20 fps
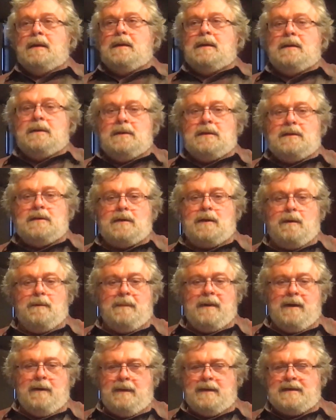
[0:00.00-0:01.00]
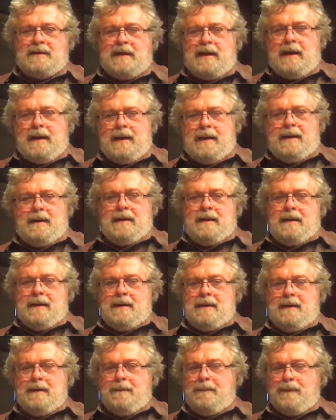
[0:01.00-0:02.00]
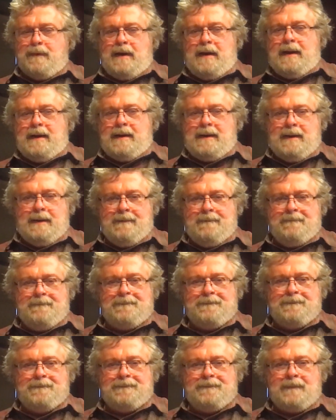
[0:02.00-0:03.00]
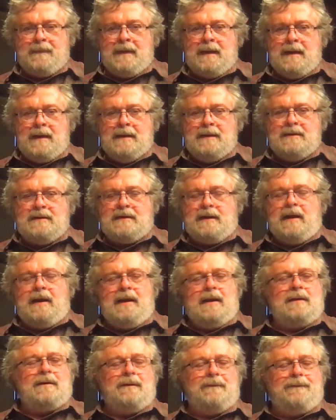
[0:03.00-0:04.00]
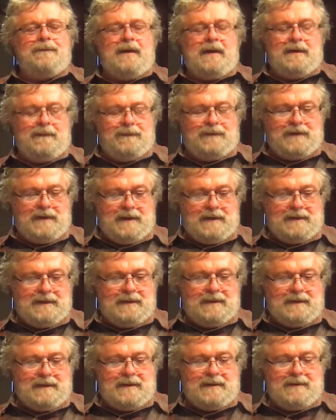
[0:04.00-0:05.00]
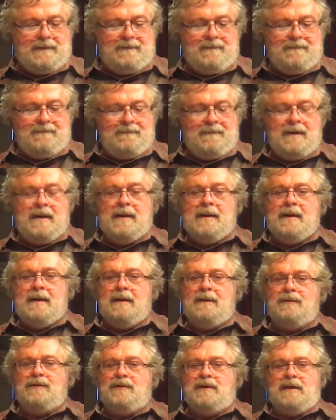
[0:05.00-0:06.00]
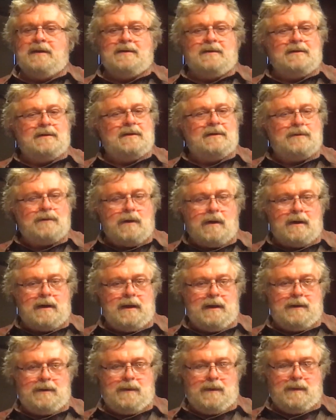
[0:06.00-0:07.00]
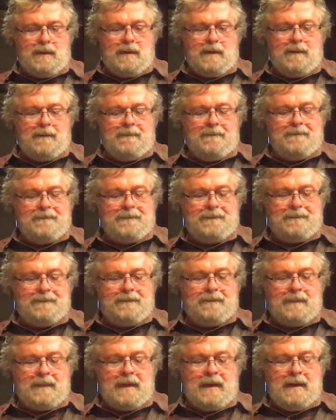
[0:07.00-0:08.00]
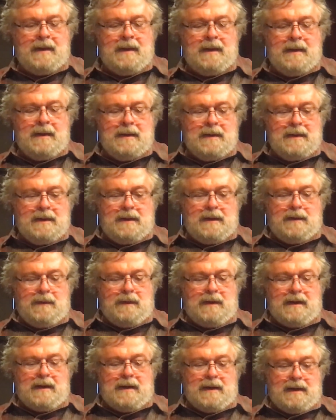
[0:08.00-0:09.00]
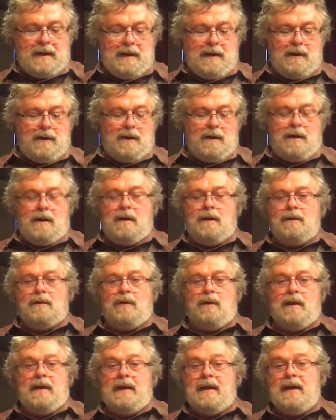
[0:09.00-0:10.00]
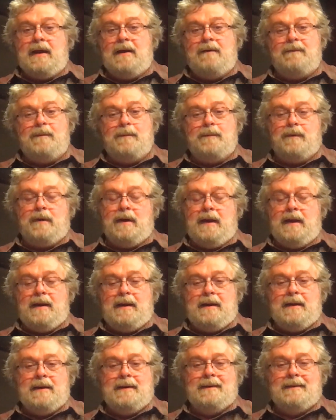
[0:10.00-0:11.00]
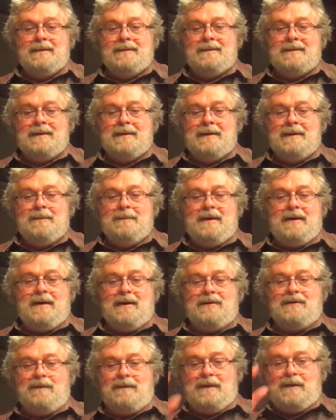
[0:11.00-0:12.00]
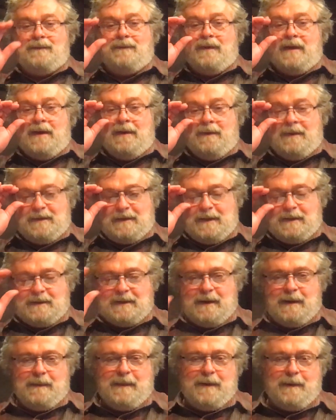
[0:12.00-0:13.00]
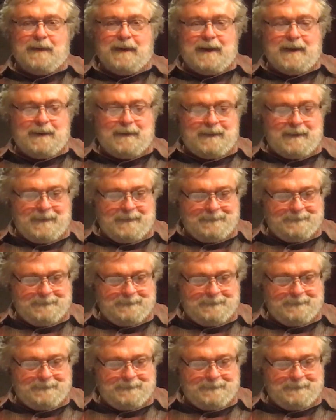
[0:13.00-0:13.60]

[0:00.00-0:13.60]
So Mary's taking a, a break, sitting at the feet of Jesus, and Jesus is talking to her. You and I are all going to have a break because of this virus that's coming around.